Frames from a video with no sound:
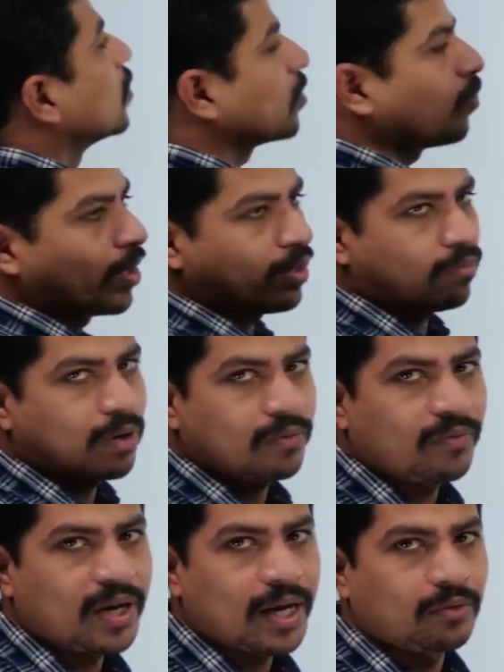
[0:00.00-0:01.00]
square, what
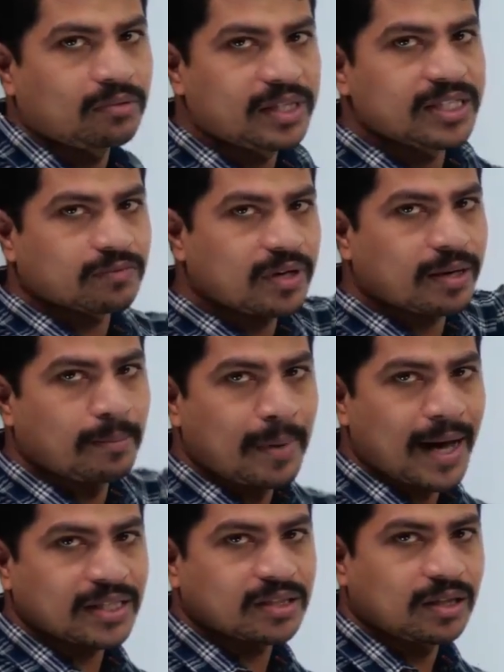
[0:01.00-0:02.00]
we have? T square
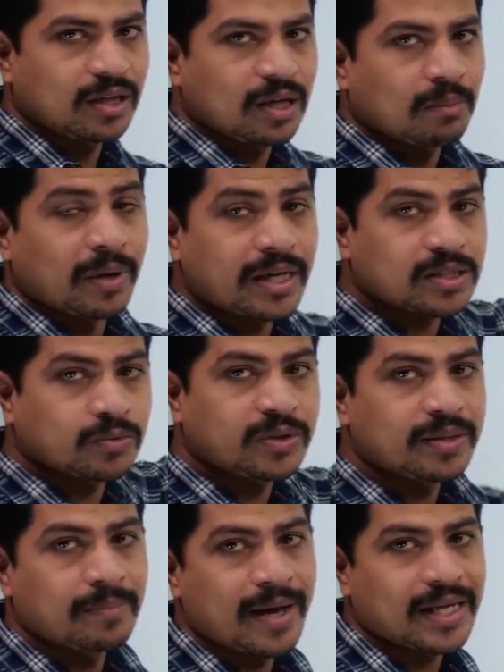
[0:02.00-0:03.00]
matched minus
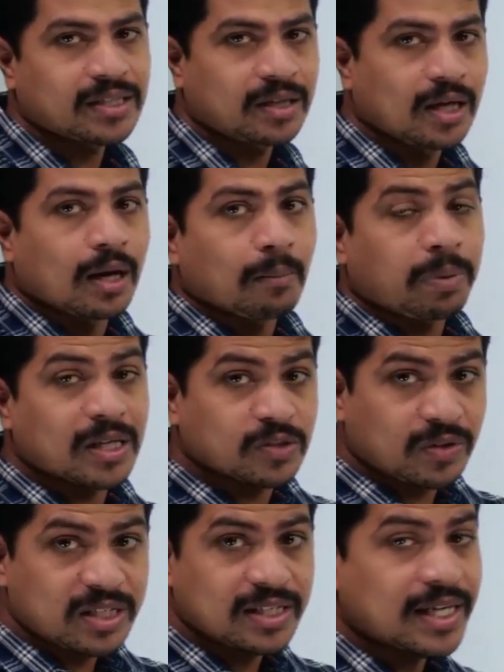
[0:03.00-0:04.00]
2t matched plus
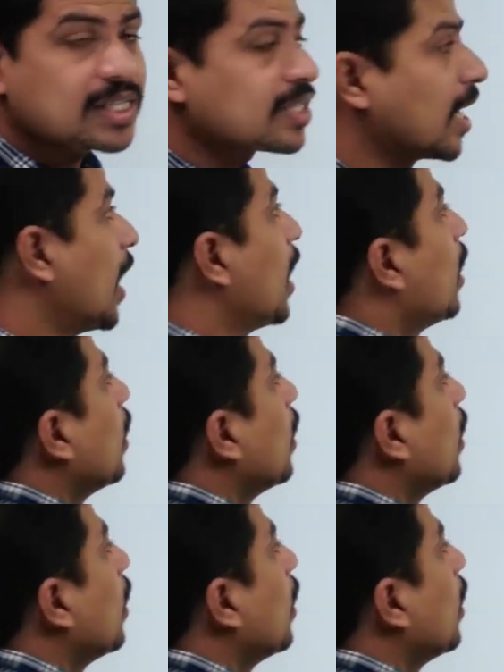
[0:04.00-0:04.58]
1 is extra.